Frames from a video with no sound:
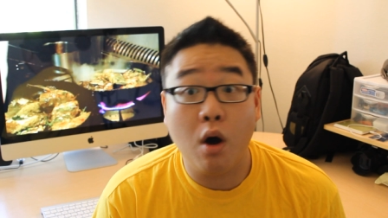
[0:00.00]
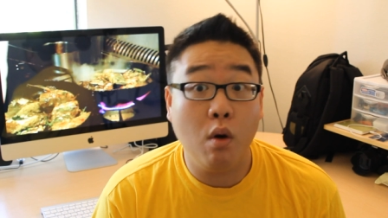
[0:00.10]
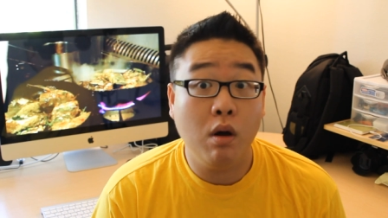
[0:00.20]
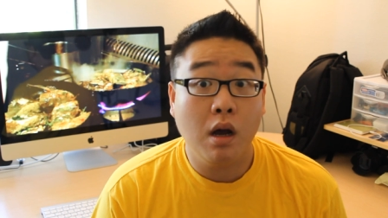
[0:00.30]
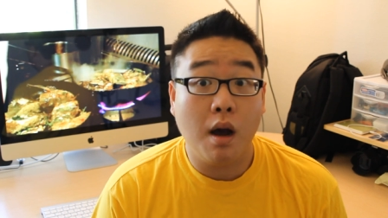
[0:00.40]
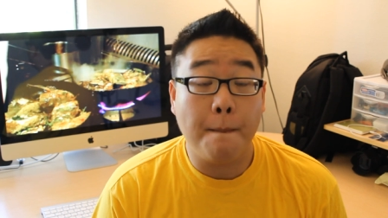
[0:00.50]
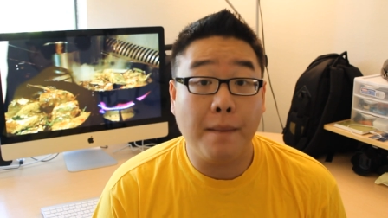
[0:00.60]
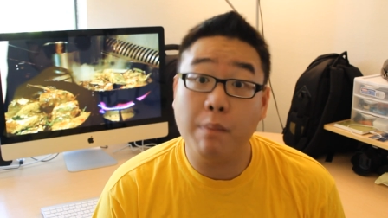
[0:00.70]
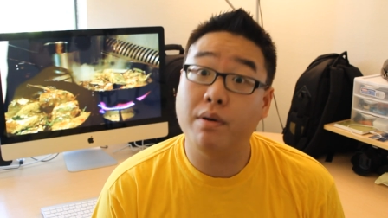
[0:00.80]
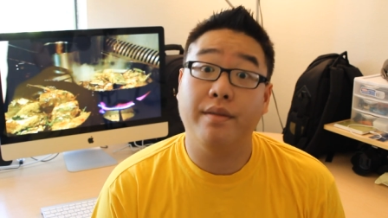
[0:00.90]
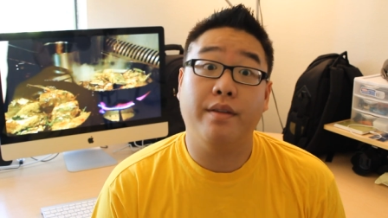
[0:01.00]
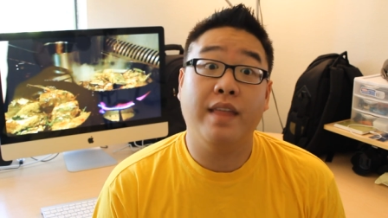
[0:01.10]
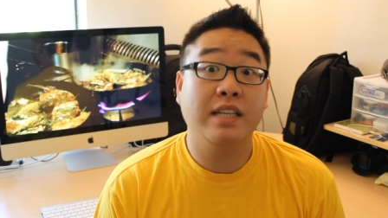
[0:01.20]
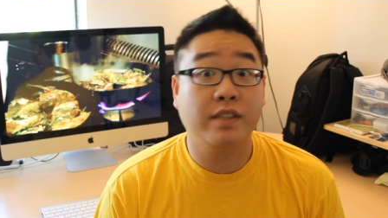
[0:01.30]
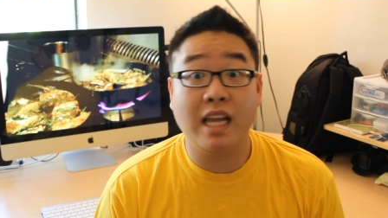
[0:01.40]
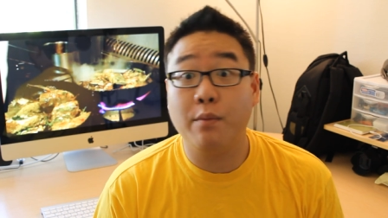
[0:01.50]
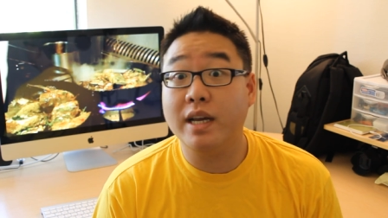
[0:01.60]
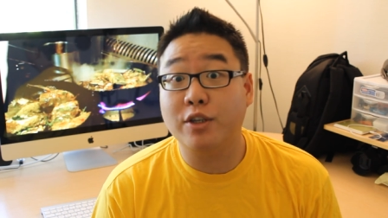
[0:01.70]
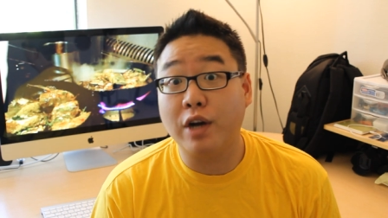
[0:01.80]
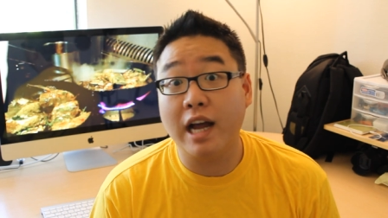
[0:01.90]
Oh, my brother, thanks for saying
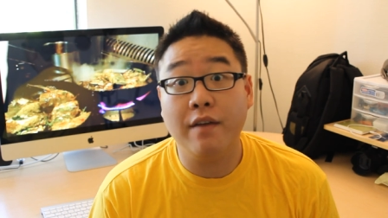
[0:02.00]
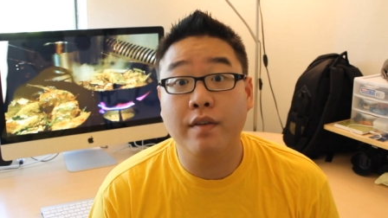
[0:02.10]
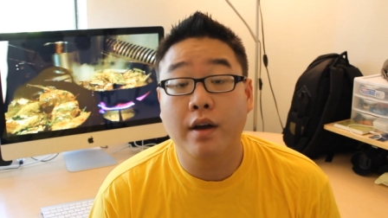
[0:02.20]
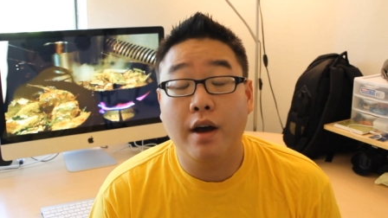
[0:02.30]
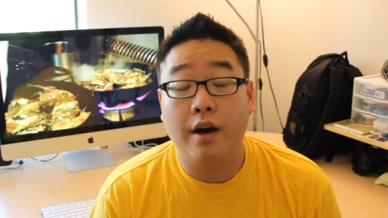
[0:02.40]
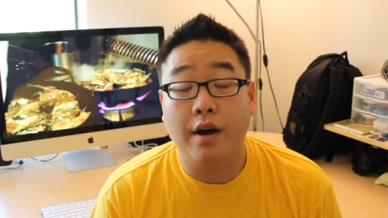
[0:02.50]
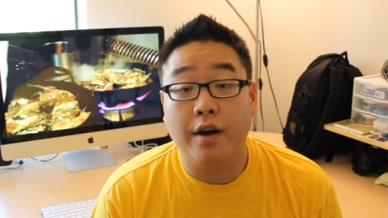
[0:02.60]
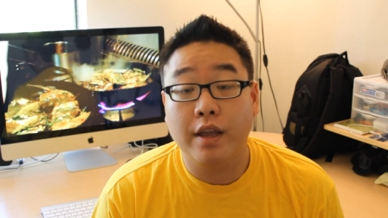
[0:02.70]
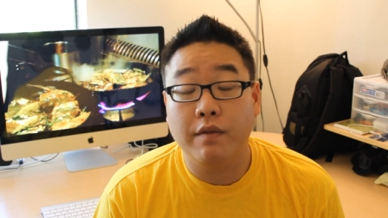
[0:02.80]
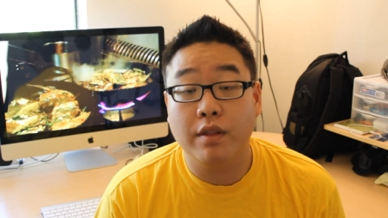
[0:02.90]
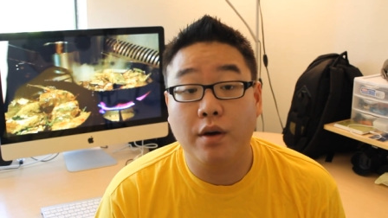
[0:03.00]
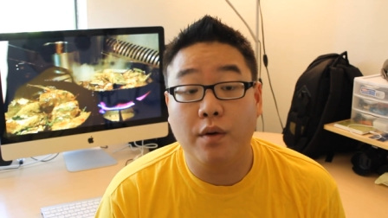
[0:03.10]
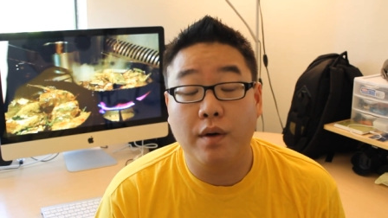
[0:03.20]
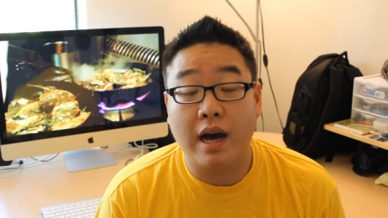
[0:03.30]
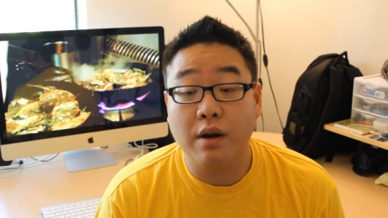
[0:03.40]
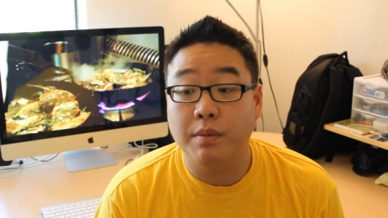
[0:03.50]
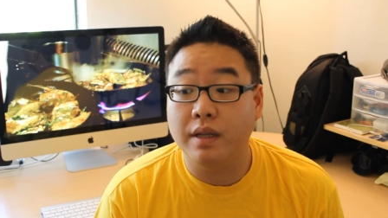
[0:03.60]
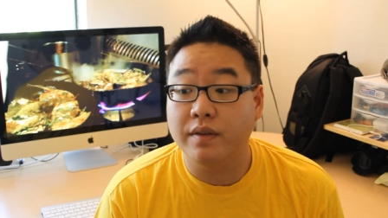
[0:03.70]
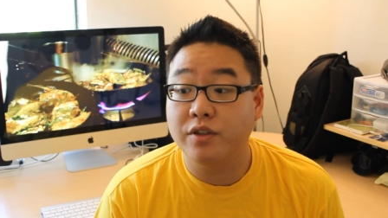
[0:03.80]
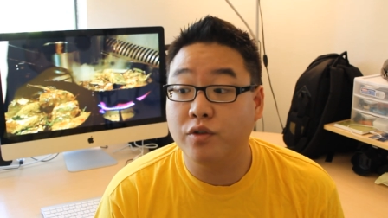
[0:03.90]
we could drive, uh, even though I don't
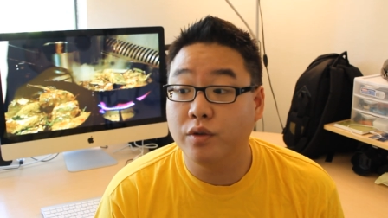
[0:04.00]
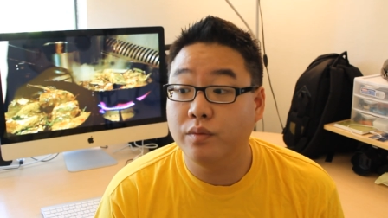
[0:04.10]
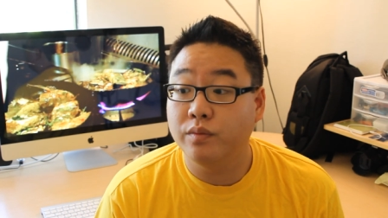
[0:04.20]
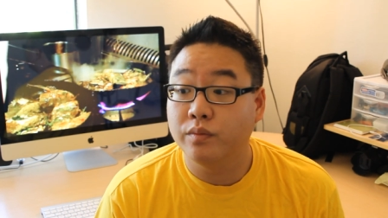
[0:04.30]
believe it's true.